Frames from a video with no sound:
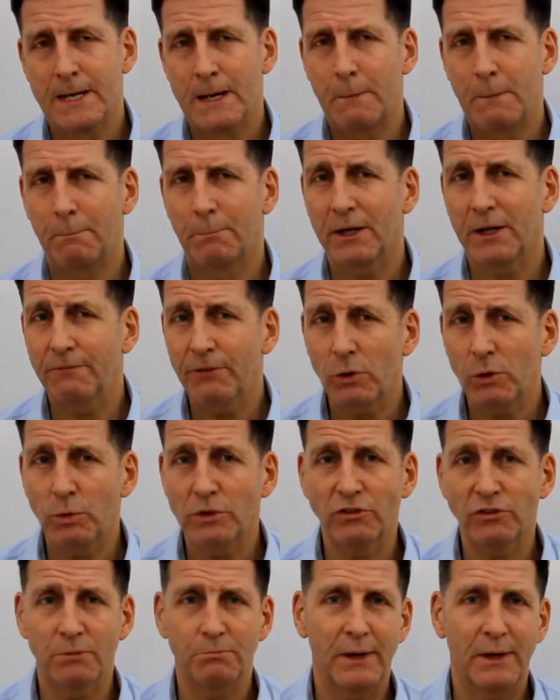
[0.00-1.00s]
But if you
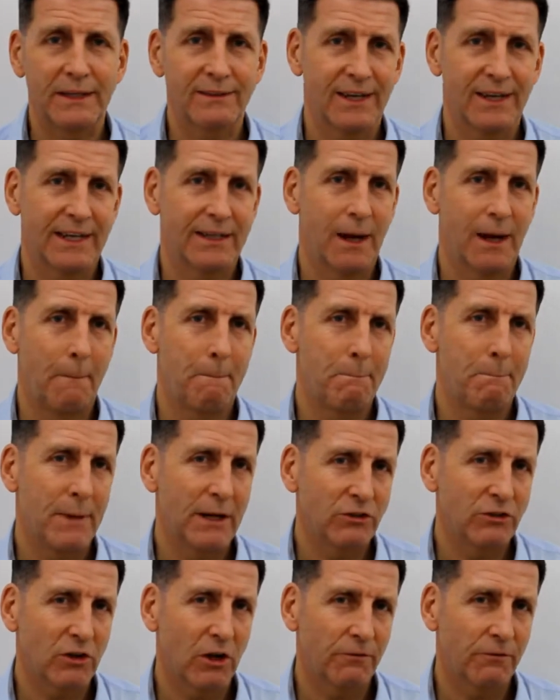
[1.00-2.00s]
wish to maintain a
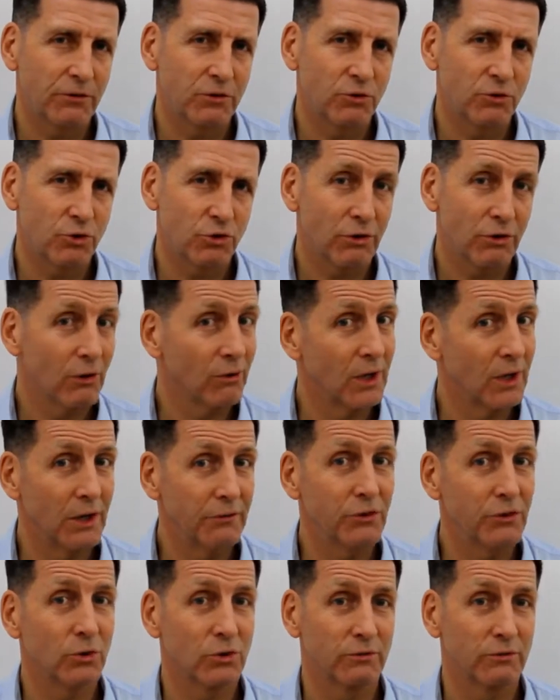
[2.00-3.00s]
measure of control over
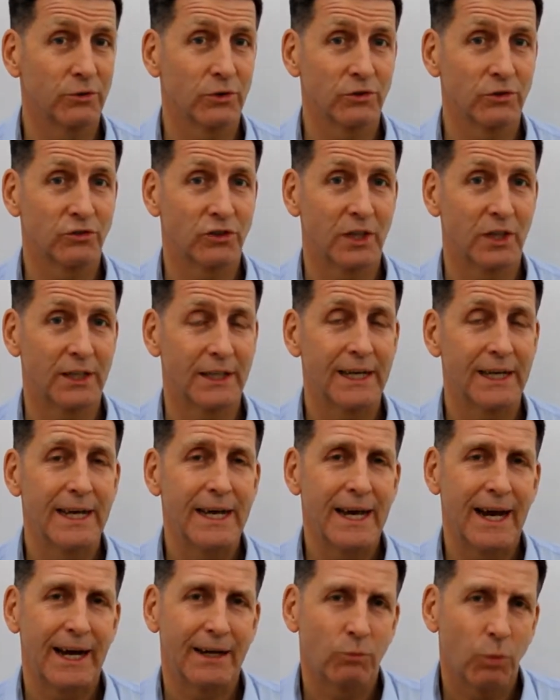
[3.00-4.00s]
your divorce journey
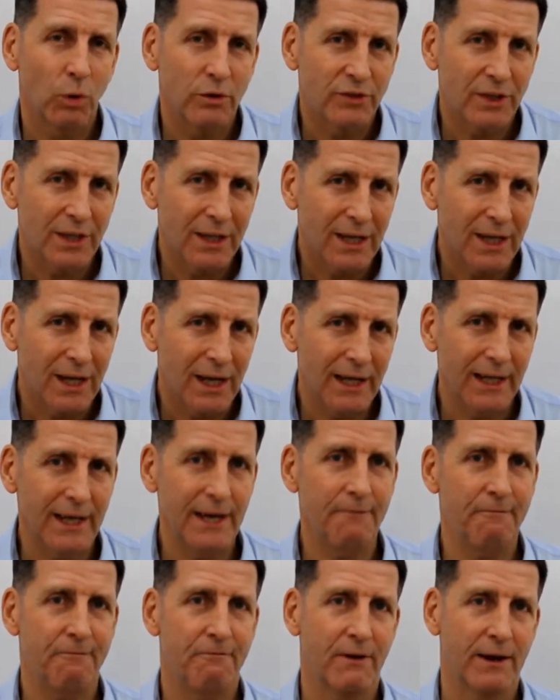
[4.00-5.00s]
and want a clear
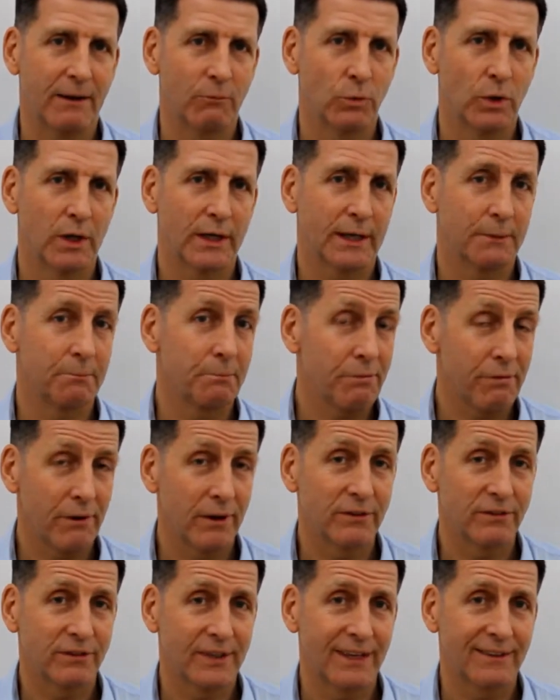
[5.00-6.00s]
framework and
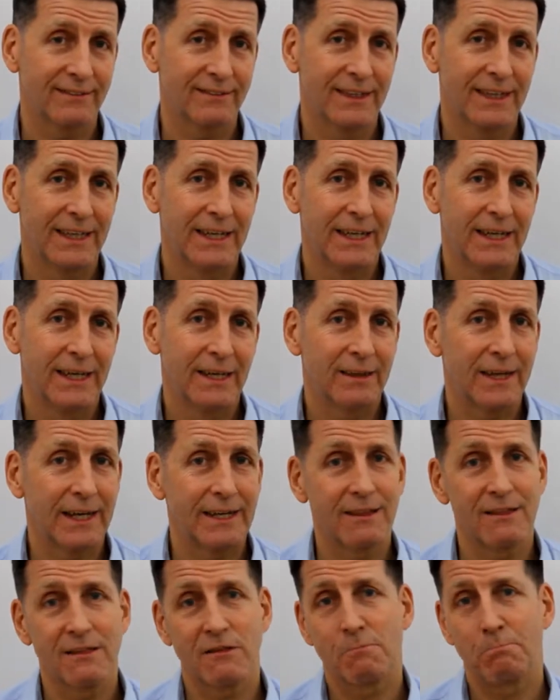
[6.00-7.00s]
process that
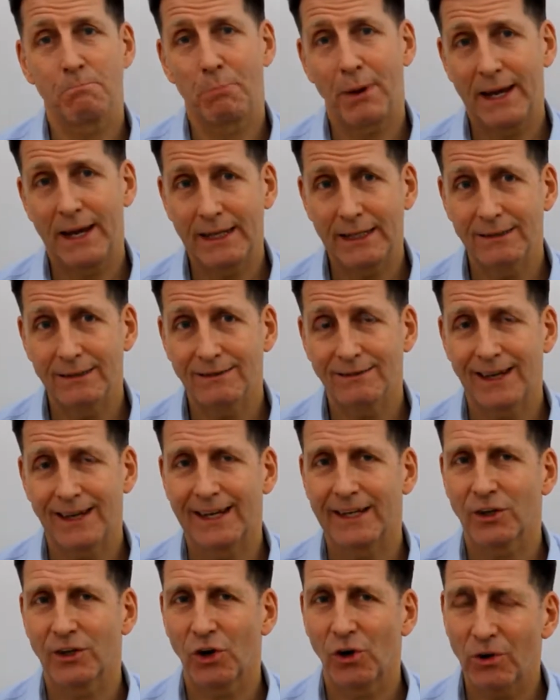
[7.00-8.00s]
is as painless
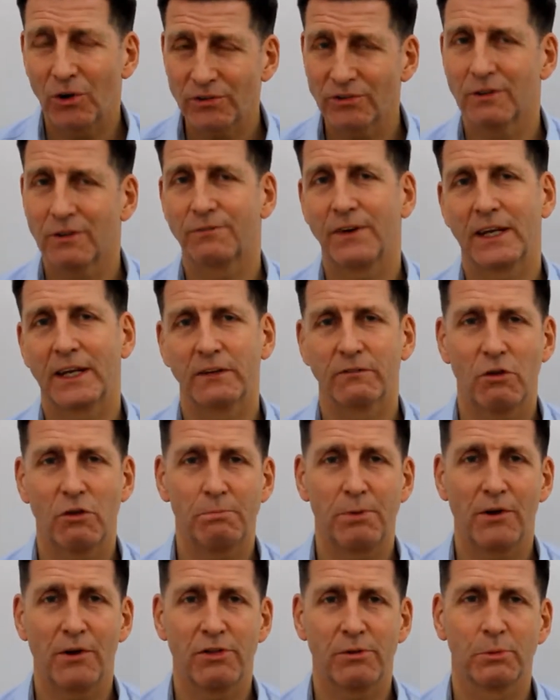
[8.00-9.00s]
and cost effective as
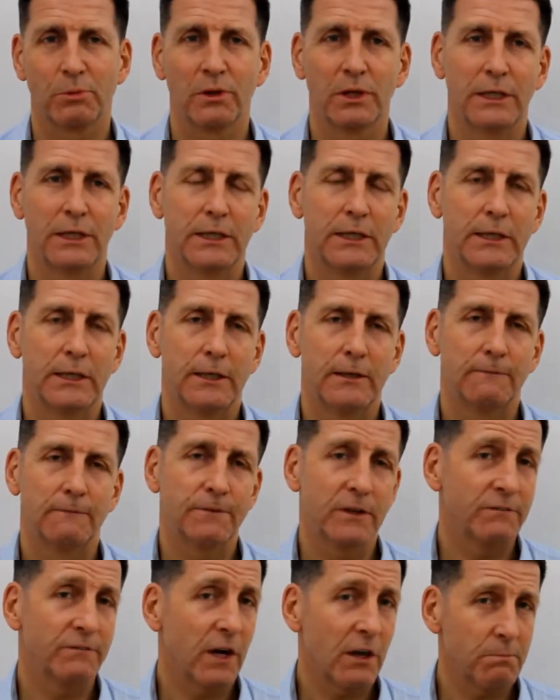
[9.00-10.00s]
possible, for
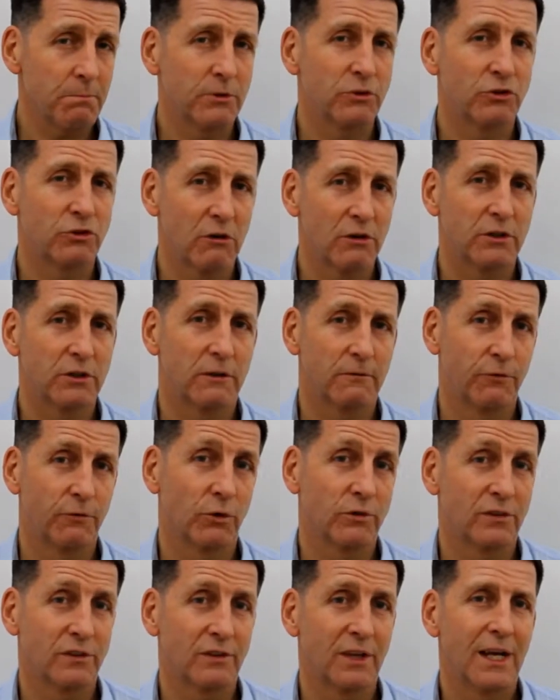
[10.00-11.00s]
the vast majority of
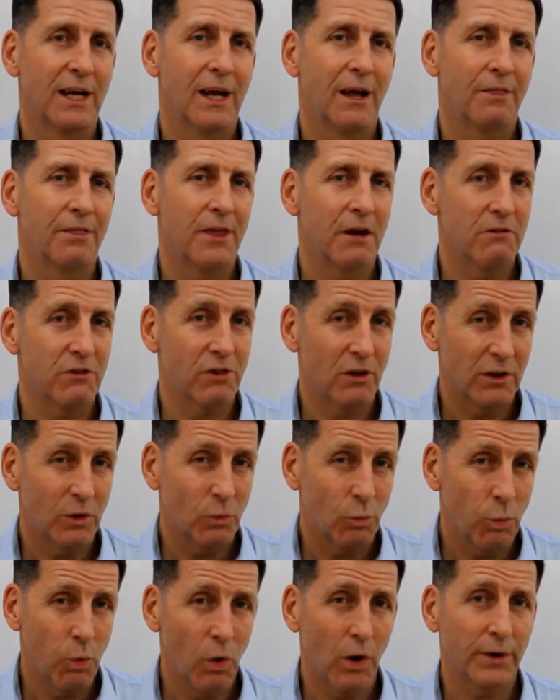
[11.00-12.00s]
divorces there is only
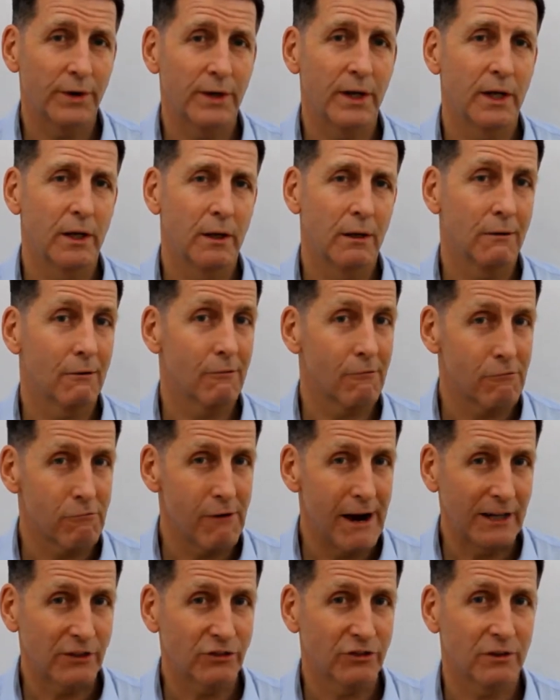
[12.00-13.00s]
one
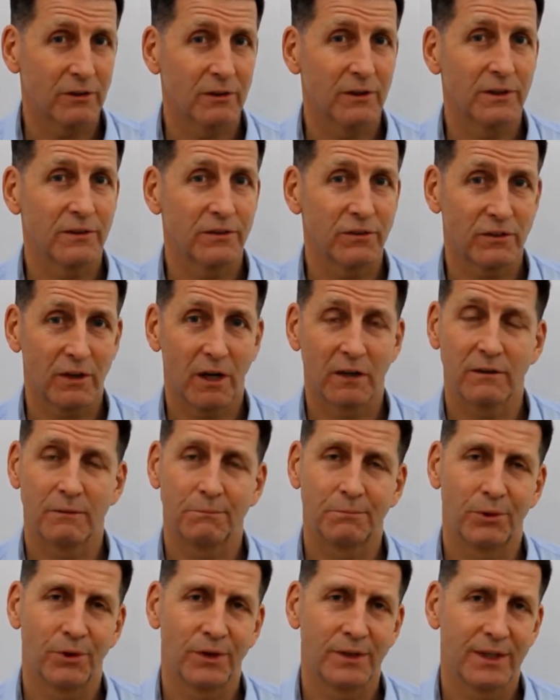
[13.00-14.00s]
rational starting
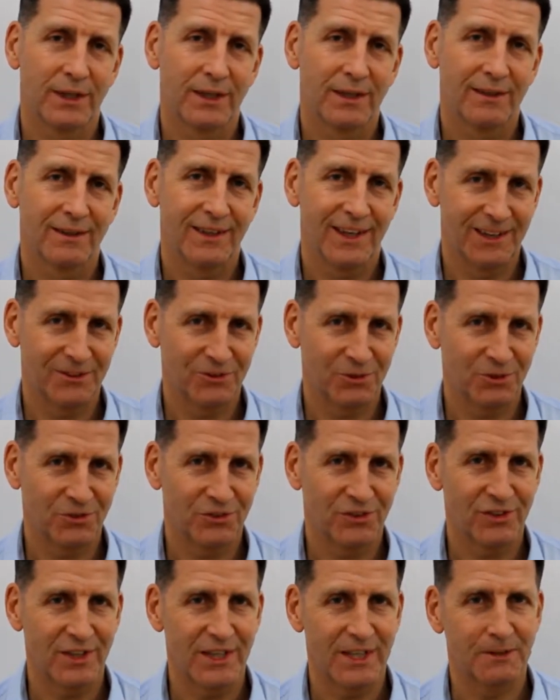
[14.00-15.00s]
point, as you'll
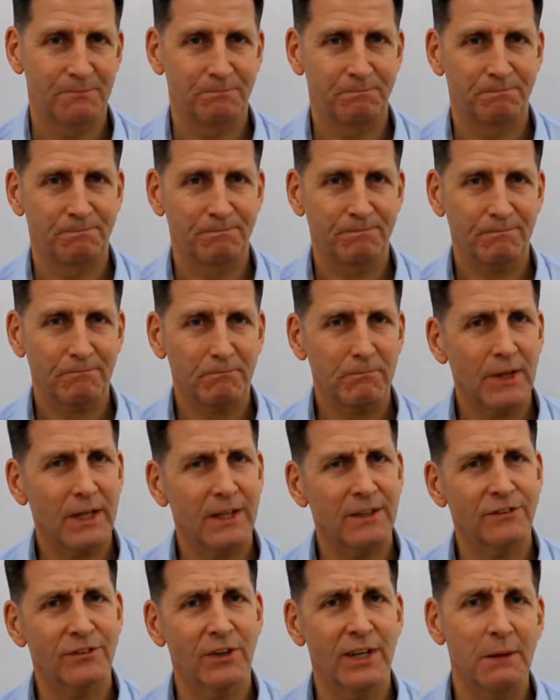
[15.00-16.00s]
see.
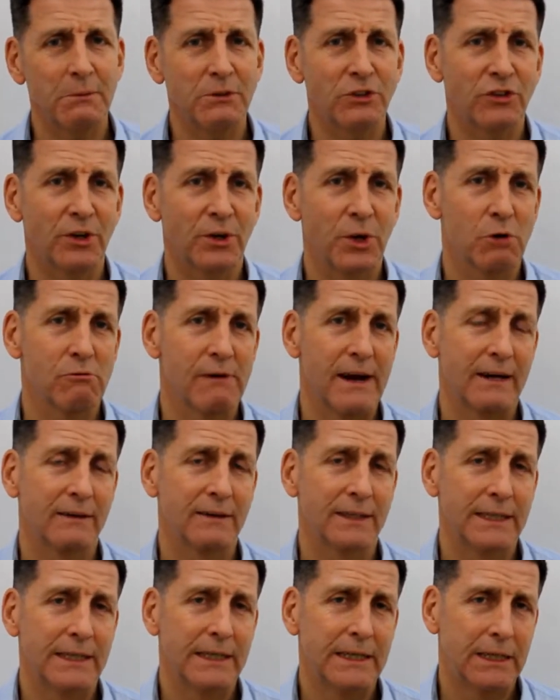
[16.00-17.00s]
So let me show you
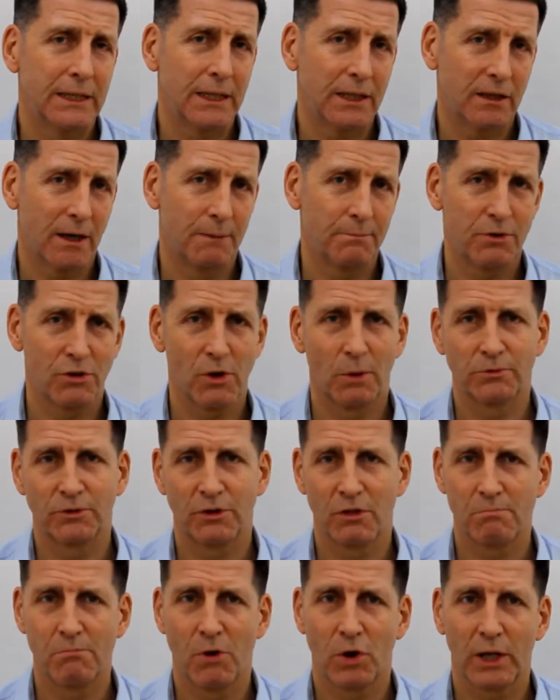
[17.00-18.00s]
around the Compass
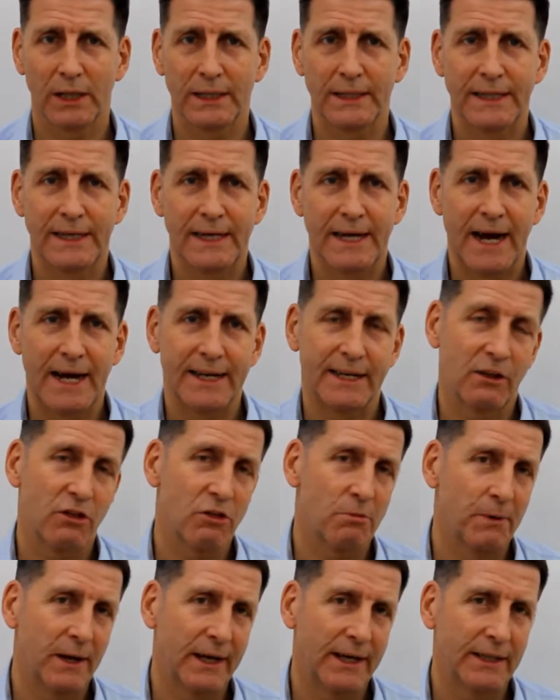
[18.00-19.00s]
Options model and
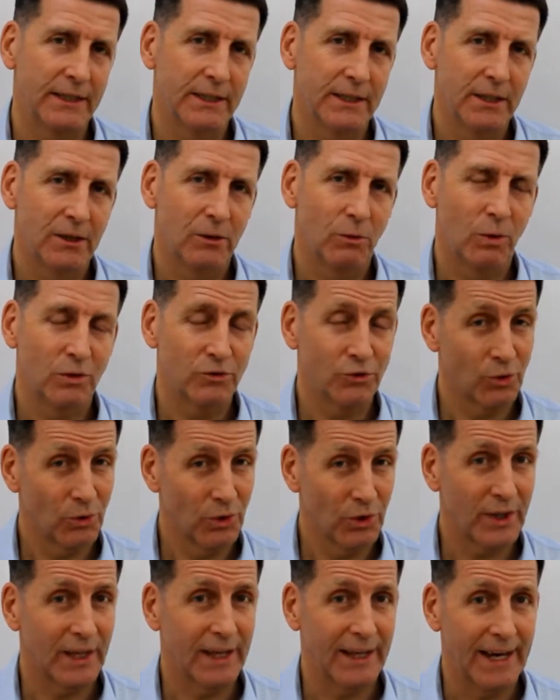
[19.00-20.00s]
explain what you're
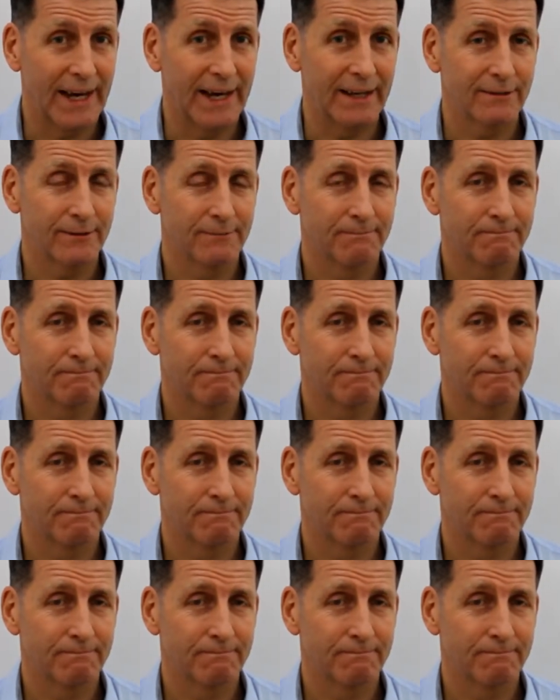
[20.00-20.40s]
looking at.